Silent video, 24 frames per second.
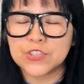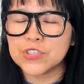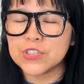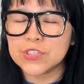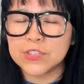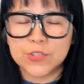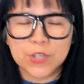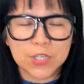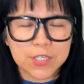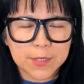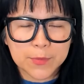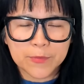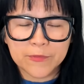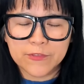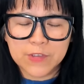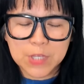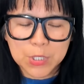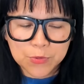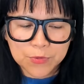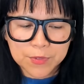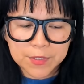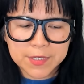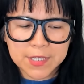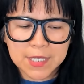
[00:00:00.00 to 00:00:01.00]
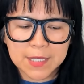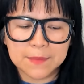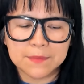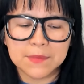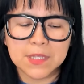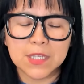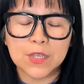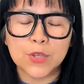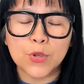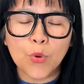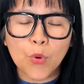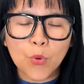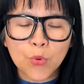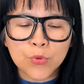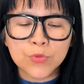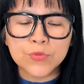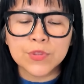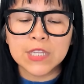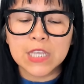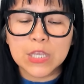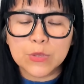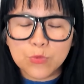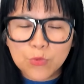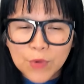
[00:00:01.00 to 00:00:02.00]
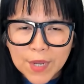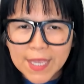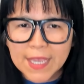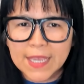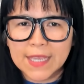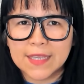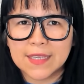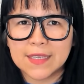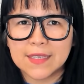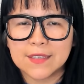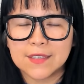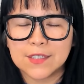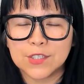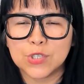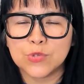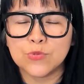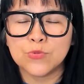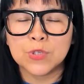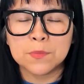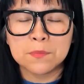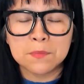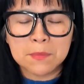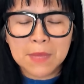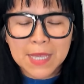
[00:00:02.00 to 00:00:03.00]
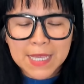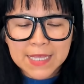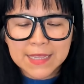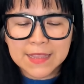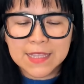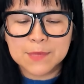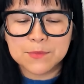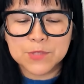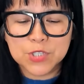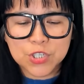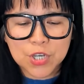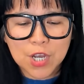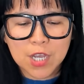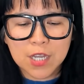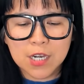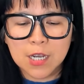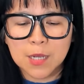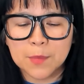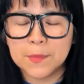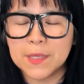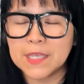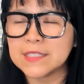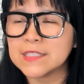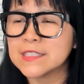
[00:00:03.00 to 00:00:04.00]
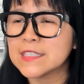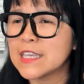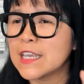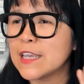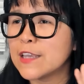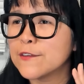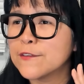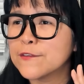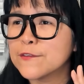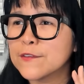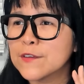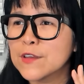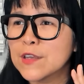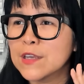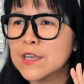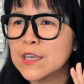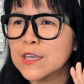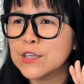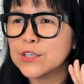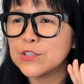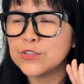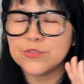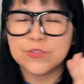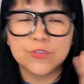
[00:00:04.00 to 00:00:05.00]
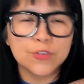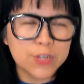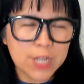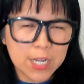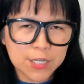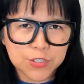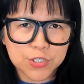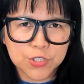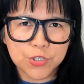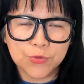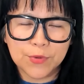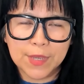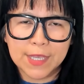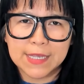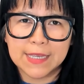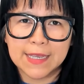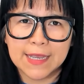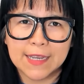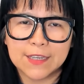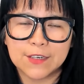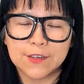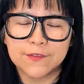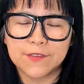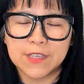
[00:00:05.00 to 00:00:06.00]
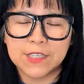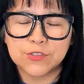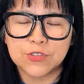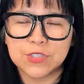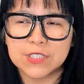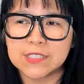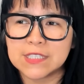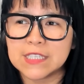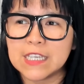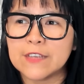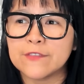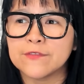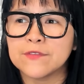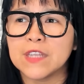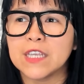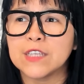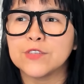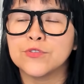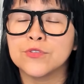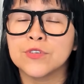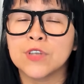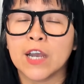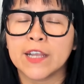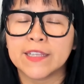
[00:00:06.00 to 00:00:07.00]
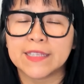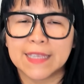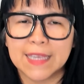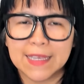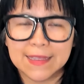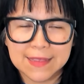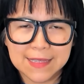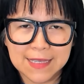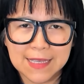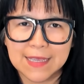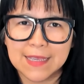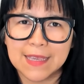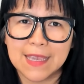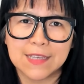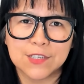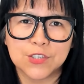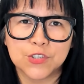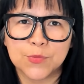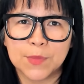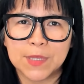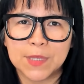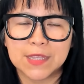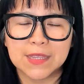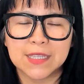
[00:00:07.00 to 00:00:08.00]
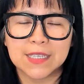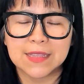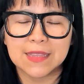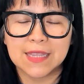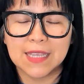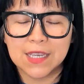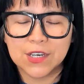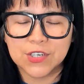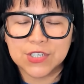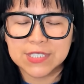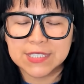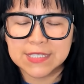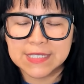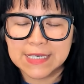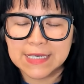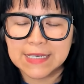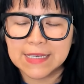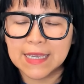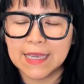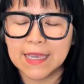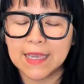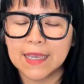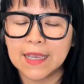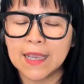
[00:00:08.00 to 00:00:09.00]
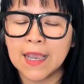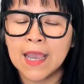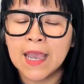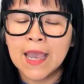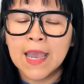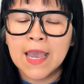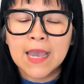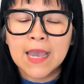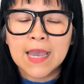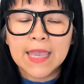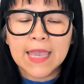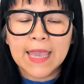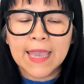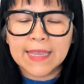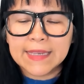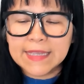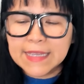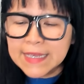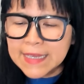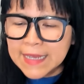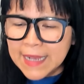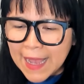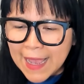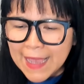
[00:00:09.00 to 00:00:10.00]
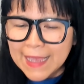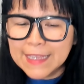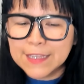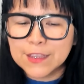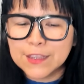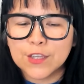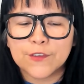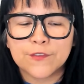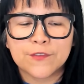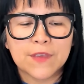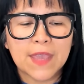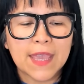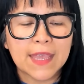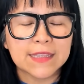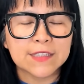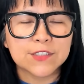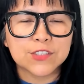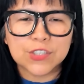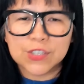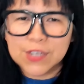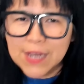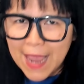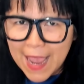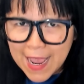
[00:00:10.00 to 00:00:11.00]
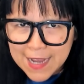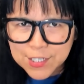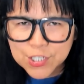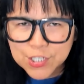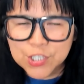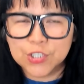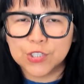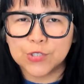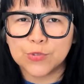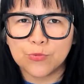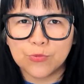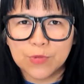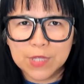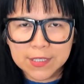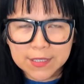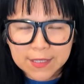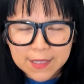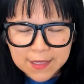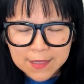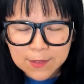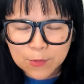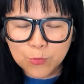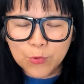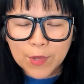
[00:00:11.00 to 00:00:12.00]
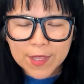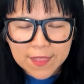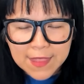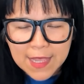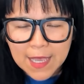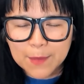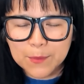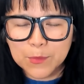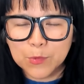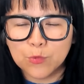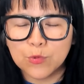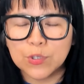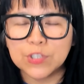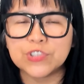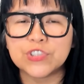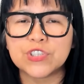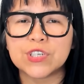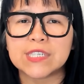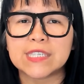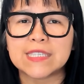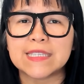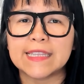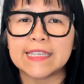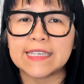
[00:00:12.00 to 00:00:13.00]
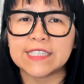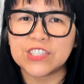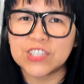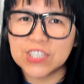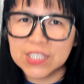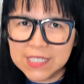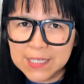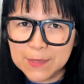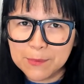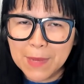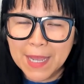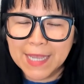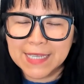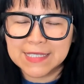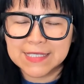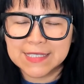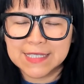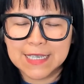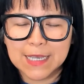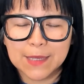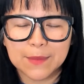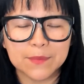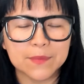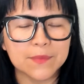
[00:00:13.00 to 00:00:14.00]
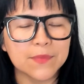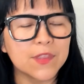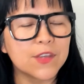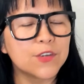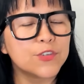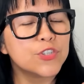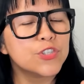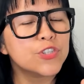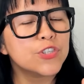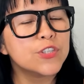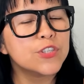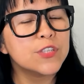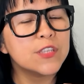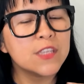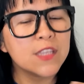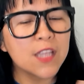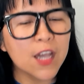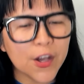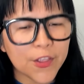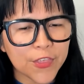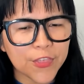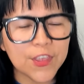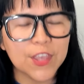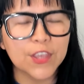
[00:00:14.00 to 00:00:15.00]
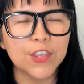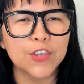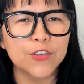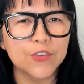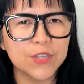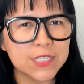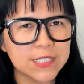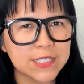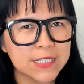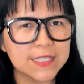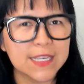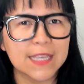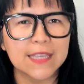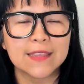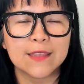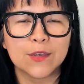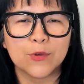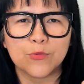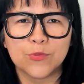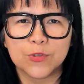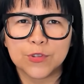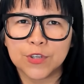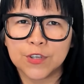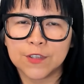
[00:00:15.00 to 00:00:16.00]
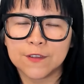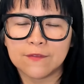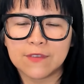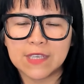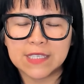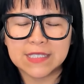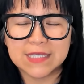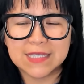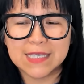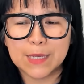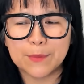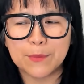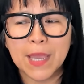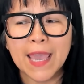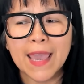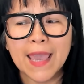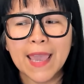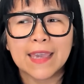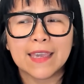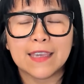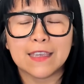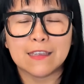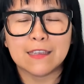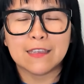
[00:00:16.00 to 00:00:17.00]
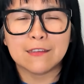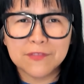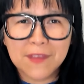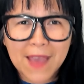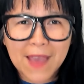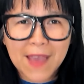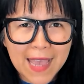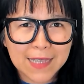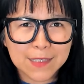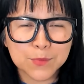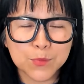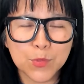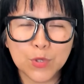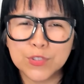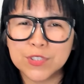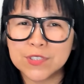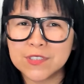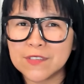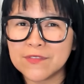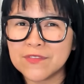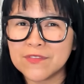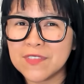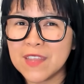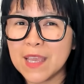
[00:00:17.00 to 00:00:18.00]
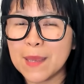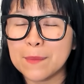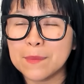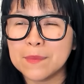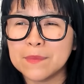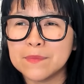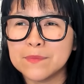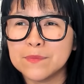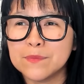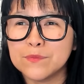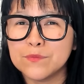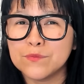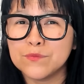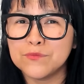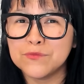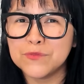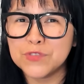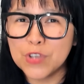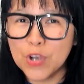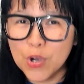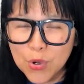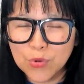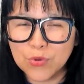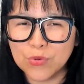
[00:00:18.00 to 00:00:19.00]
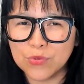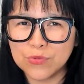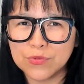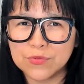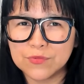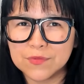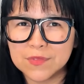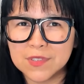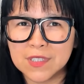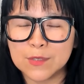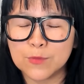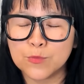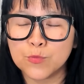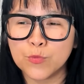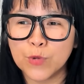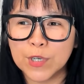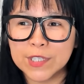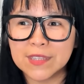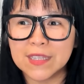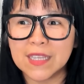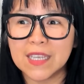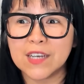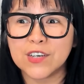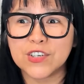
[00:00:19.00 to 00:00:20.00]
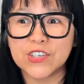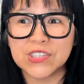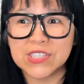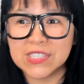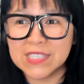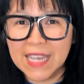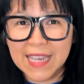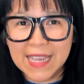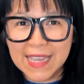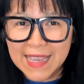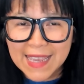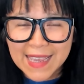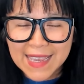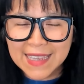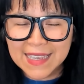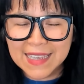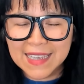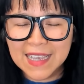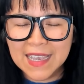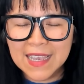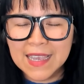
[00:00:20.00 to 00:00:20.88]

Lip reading: just going to fuel them. The only way you will make them shut up is if you do not show any kind of interest, if they do not get the engagement that they are seeking. Any kind of interaction will with them will just legitimize them. There's nothing you can say that will convince them. In fact, most of them know that what they are saying